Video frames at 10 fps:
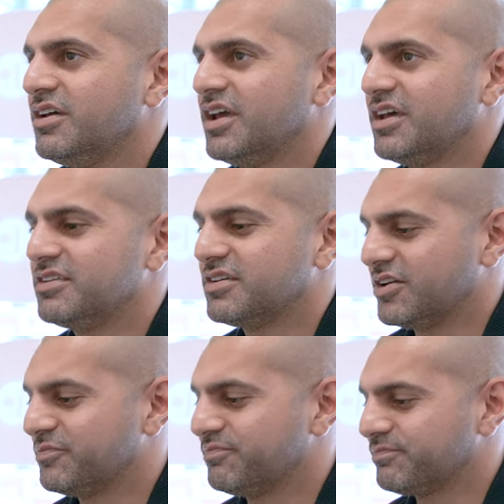and
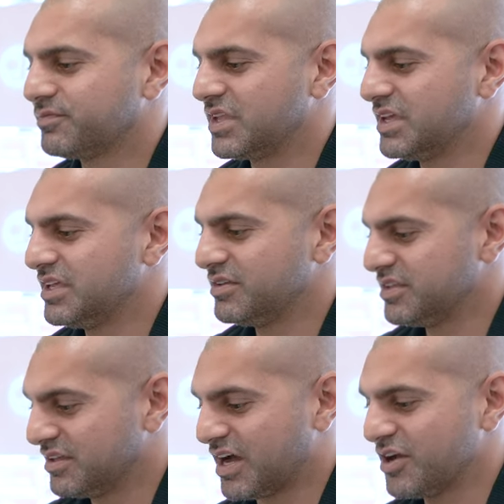
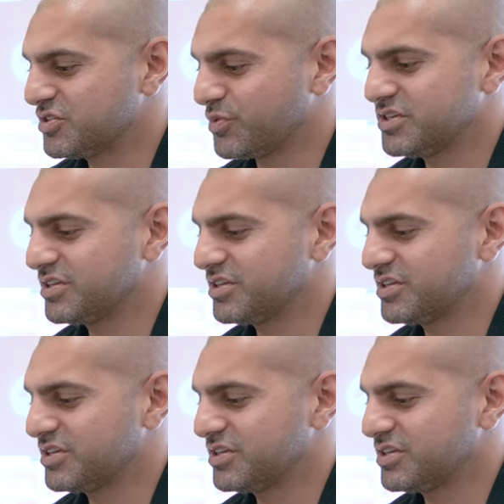I just wanted